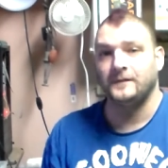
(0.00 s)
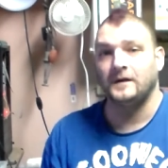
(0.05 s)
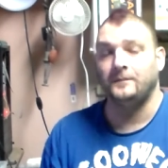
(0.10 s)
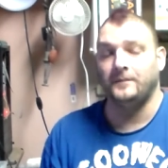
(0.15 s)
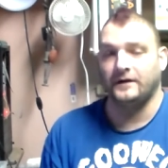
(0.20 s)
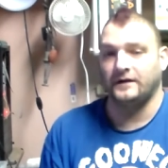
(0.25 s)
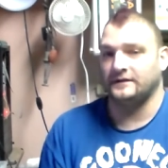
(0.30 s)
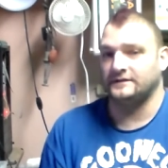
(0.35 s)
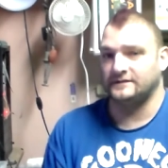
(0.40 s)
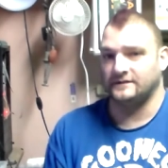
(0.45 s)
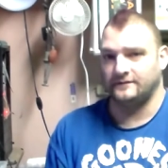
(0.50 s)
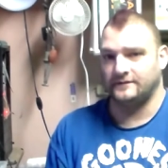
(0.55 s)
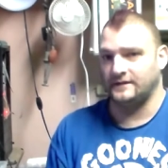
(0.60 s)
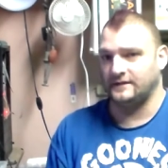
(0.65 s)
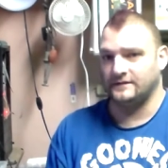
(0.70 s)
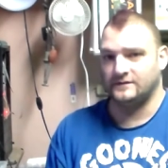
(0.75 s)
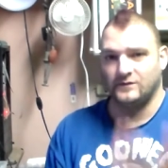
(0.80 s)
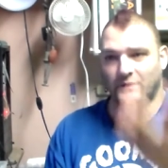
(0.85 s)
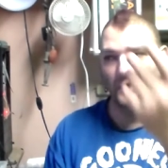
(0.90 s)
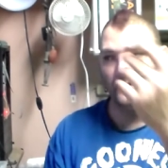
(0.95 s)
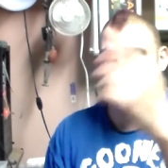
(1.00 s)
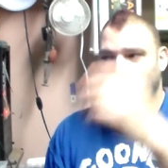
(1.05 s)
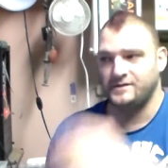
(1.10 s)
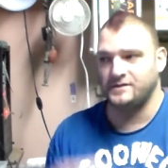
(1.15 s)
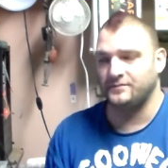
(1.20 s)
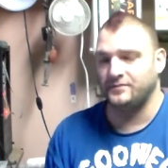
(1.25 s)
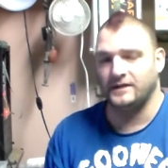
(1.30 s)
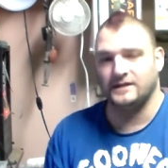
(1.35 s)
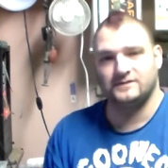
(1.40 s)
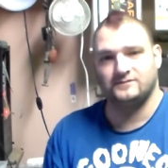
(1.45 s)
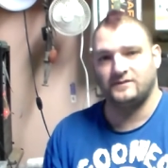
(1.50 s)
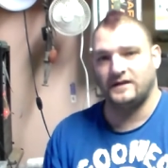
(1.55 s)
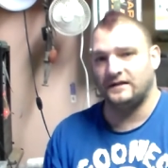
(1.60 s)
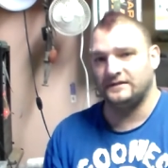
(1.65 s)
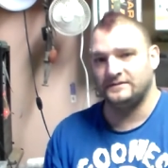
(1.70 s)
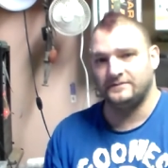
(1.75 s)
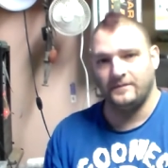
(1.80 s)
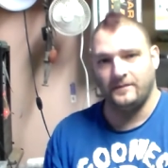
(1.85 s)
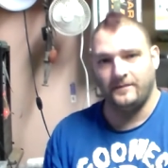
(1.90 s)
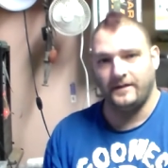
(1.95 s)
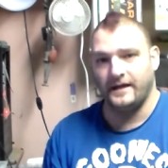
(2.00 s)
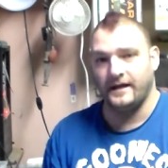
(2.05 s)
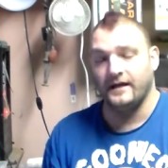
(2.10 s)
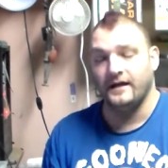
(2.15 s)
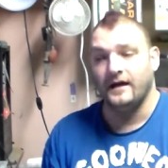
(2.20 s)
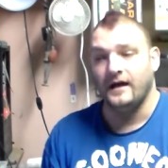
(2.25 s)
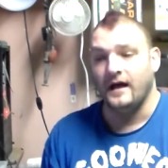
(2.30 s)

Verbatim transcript: because of the 1200 plus rounds per minute